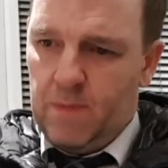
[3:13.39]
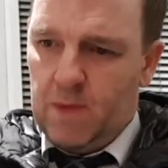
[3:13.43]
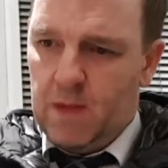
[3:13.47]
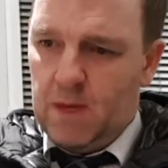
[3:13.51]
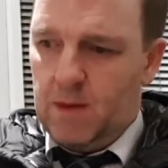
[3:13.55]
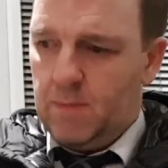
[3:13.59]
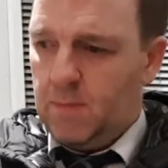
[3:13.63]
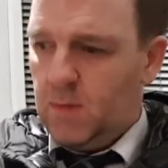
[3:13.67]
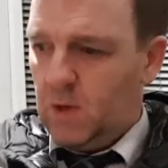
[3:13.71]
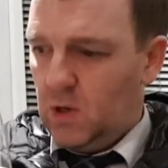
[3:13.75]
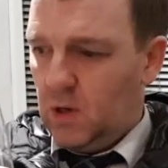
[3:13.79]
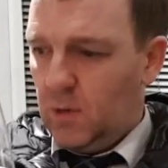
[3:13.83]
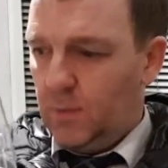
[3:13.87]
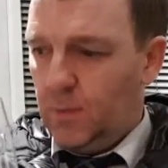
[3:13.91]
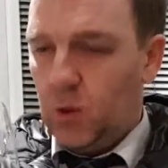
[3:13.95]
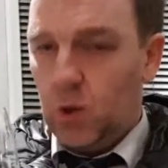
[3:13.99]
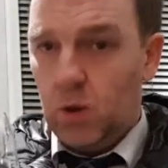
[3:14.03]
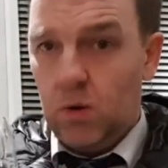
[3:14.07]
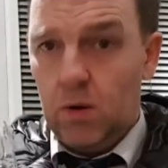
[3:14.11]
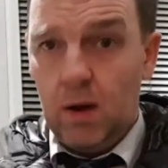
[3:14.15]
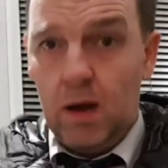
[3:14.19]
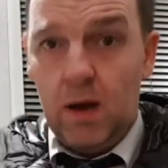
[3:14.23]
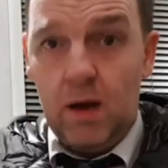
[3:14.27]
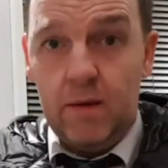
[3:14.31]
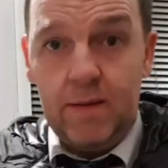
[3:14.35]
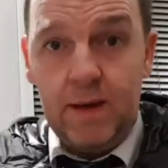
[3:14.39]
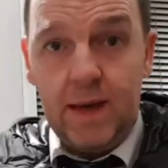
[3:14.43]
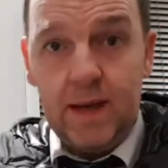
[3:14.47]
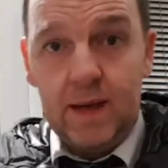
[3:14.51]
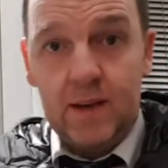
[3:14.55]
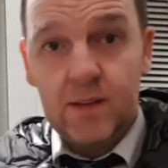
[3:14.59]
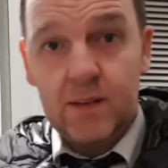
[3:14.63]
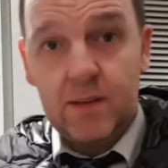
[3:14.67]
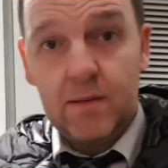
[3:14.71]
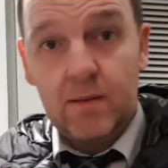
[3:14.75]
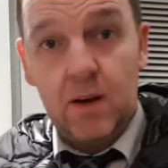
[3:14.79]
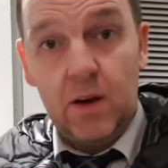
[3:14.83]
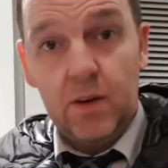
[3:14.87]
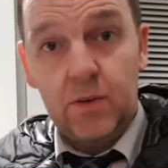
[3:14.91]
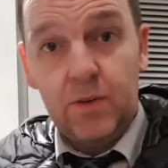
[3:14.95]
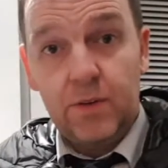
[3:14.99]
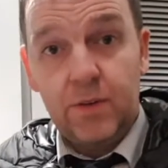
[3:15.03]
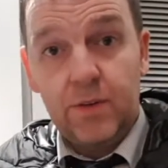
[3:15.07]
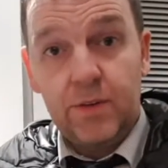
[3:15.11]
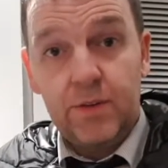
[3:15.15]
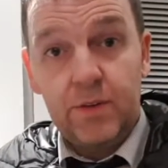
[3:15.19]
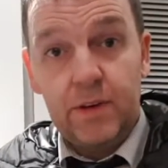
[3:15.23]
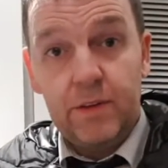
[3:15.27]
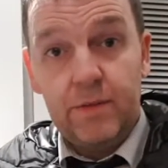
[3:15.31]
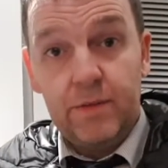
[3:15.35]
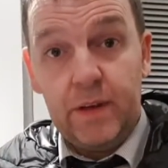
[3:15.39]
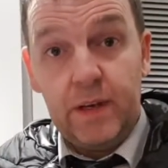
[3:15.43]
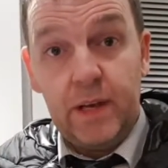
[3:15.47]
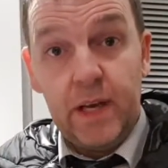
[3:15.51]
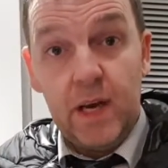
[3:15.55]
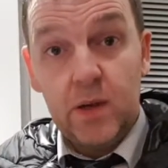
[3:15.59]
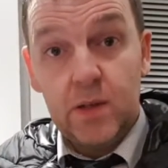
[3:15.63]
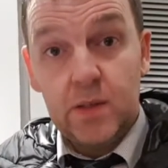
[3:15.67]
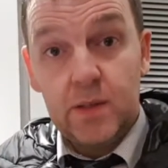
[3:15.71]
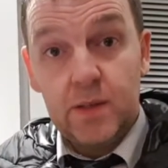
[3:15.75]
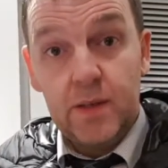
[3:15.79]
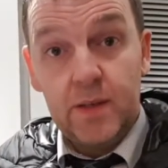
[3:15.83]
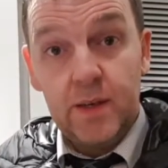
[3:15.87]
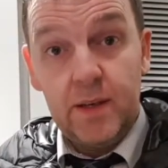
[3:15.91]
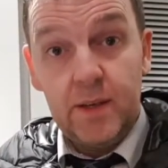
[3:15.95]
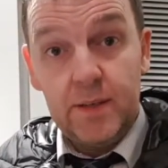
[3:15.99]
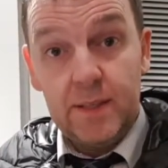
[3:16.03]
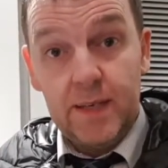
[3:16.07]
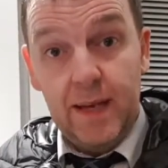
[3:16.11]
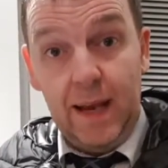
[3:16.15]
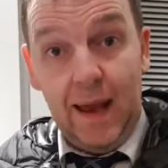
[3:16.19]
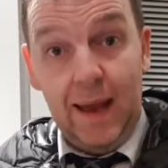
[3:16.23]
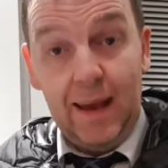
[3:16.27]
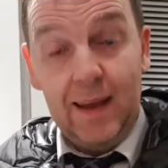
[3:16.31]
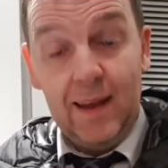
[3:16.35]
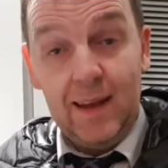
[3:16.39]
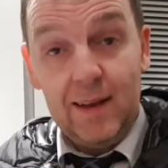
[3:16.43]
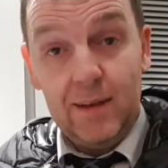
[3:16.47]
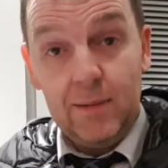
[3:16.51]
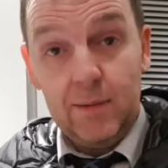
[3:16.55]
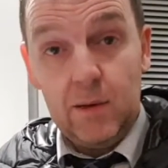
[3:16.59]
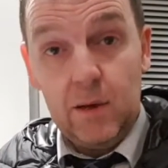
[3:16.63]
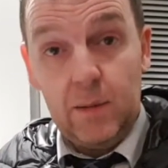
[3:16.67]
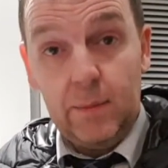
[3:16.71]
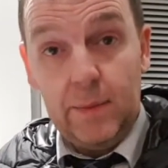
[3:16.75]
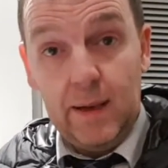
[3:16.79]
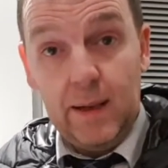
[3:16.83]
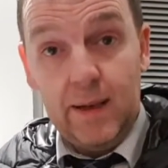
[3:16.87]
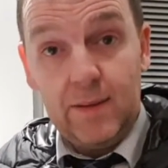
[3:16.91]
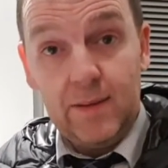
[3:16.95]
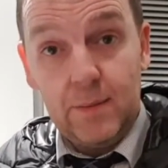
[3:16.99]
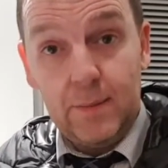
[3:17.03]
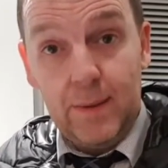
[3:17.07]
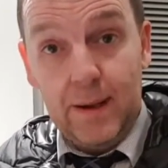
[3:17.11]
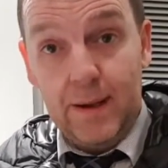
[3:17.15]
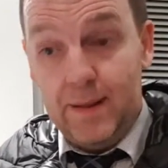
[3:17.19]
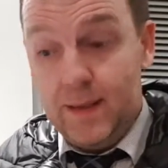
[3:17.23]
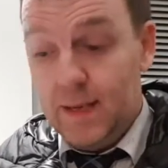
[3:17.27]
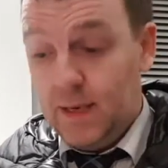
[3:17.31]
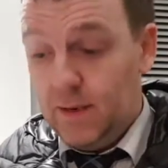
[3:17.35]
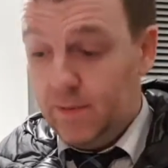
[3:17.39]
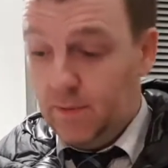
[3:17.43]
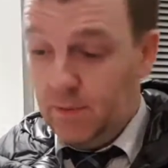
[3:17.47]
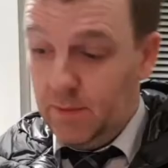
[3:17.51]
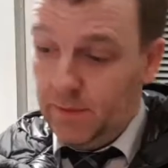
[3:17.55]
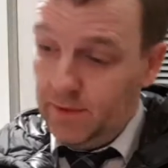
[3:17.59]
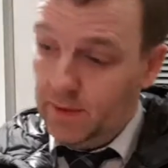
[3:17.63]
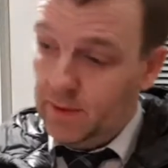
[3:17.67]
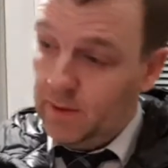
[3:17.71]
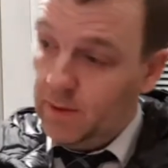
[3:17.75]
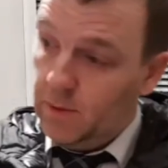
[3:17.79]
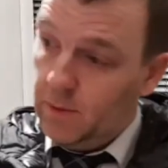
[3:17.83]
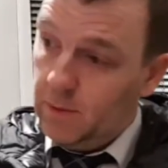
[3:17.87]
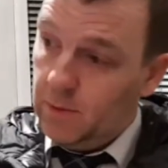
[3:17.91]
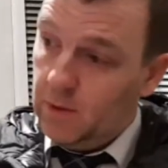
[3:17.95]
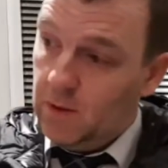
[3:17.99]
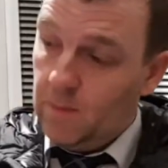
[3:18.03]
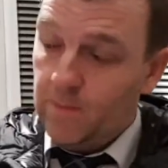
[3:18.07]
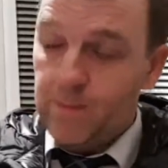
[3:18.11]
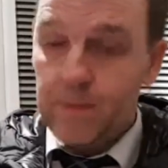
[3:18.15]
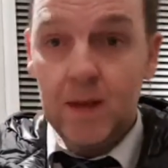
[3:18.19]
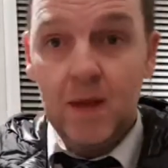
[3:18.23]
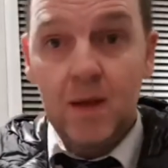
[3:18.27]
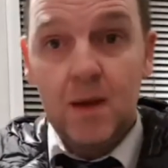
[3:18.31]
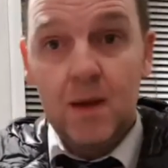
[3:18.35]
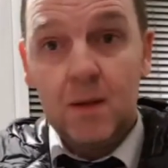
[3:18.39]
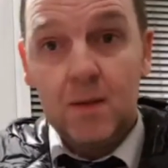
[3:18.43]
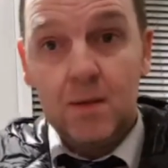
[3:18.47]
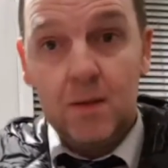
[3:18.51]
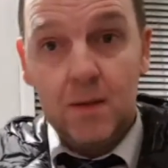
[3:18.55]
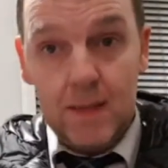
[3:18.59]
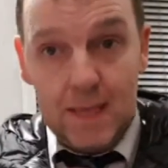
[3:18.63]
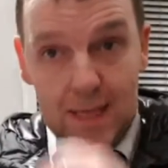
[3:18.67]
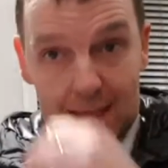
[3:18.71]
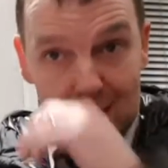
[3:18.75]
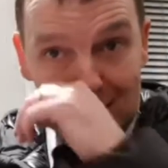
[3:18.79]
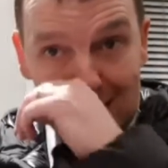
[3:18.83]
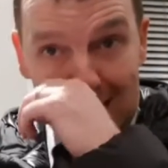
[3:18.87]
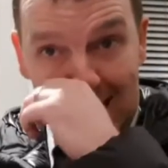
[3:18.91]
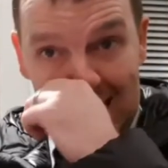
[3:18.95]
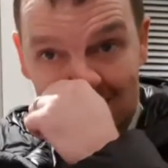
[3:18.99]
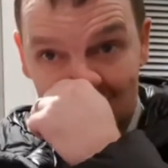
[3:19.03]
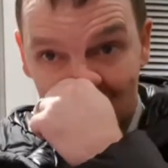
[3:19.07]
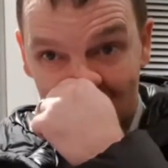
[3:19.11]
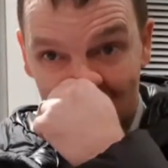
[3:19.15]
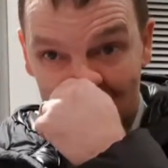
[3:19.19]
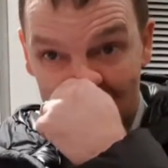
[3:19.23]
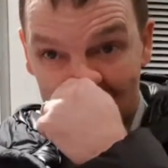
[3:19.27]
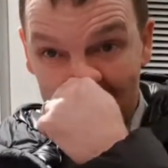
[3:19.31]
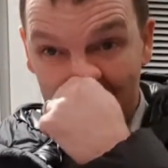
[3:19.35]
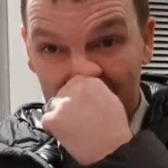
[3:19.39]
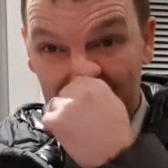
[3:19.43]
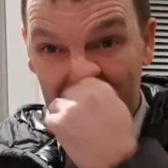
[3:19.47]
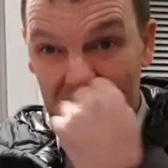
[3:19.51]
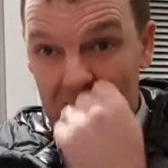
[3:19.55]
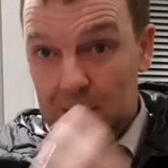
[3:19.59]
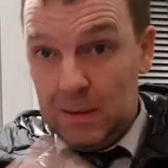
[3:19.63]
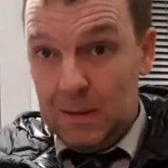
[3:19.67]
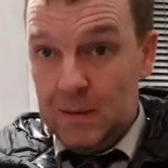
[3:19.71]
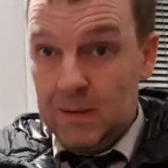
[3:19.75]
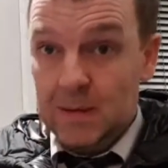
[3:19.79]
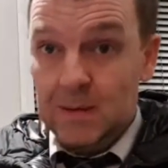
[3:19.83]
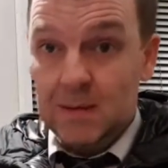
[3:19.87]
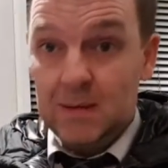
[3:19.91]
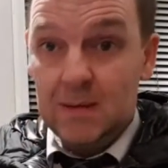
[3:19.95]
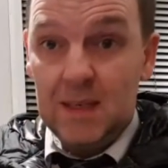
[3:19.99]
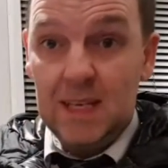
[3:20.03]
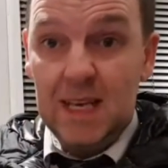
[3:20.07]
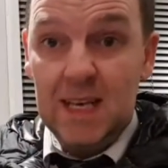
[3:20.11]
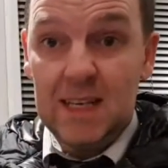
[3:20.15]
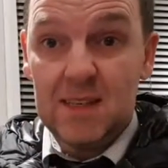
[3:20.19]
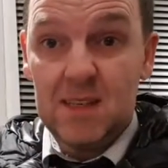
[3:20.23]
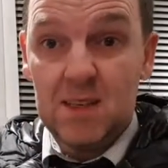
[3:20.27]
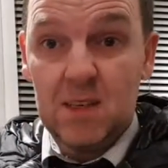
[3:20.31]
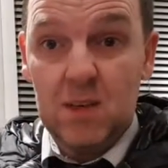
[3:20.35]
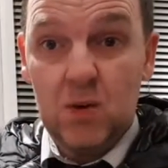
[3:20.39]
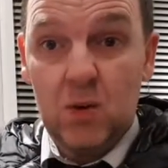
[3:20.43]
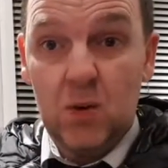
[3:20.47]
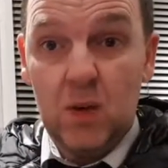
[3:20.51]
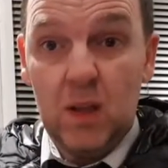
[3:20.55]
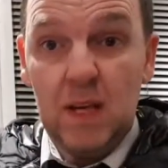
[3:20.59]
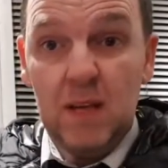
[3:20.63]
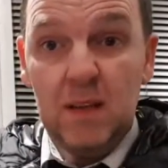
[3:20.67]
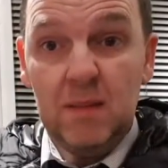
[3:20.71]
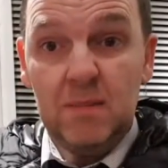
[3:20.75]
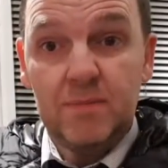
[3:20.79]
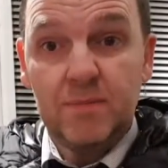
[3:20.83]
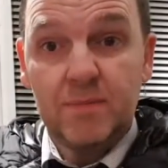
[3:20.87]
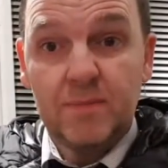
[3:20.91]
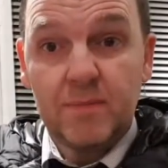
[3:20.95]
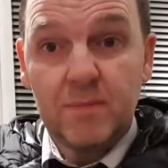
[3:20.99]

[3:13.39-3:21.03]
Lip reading: I'm not going to pour a lot of it because I've got another 3 videos to do tonight, and I'm going to be leathered by the end of them if I do them all. Well, there's the head on it, and there's the colour.